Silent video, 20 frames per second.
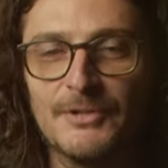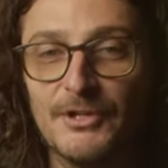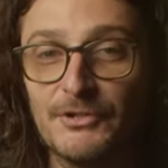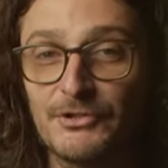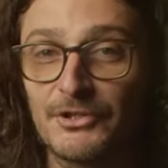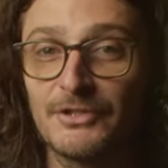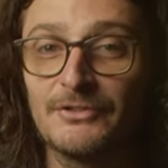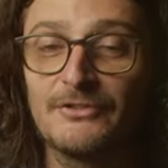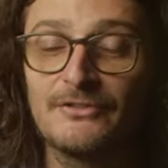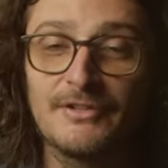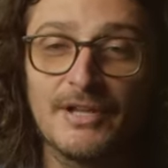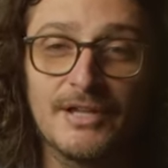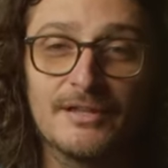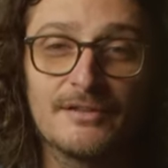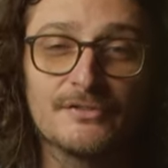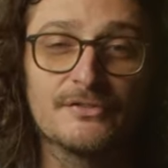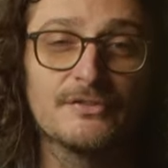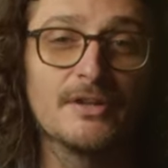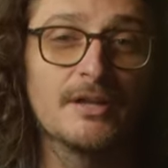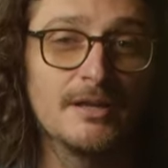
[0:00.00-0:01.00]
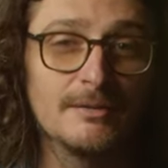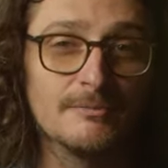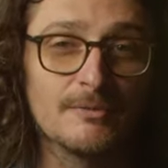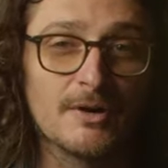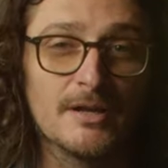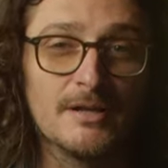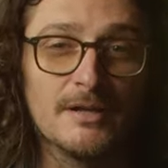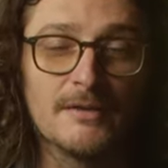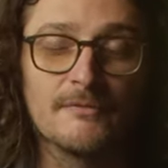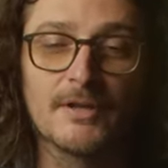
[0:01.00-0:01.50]
It should stay the same,
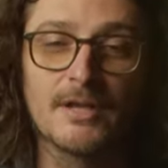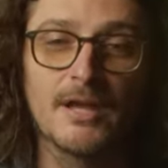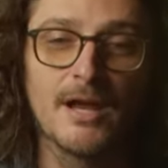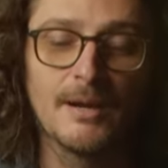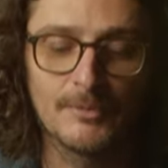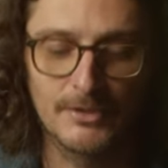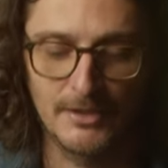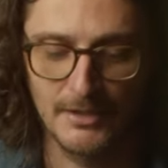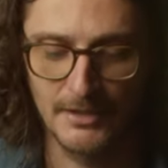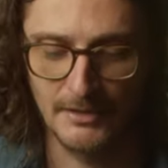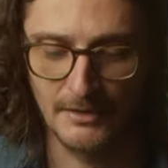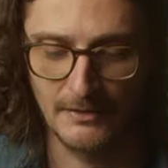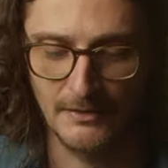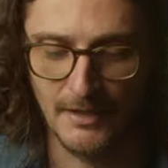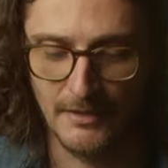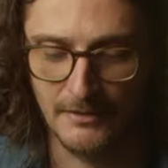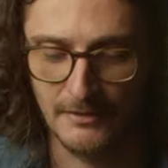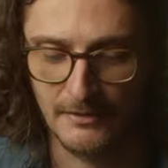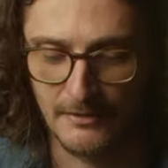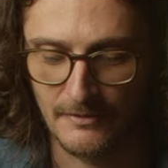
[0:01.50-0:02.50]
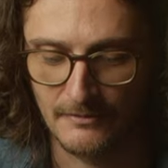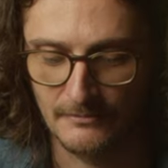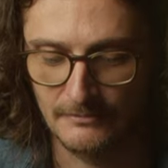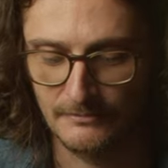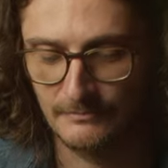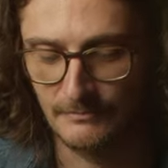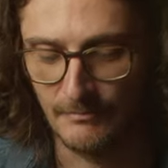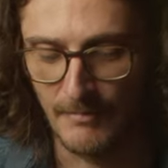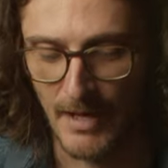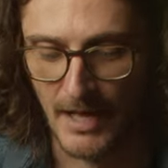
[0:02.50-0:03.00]
right? If the camera and the light are
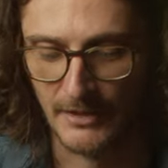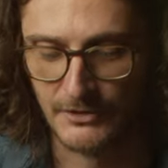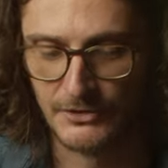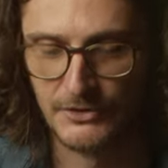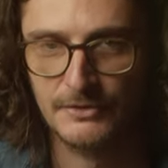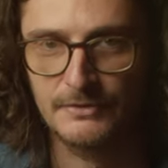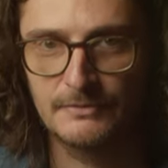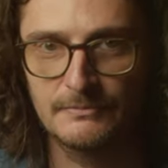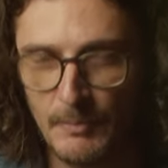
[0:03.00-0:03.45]
matched.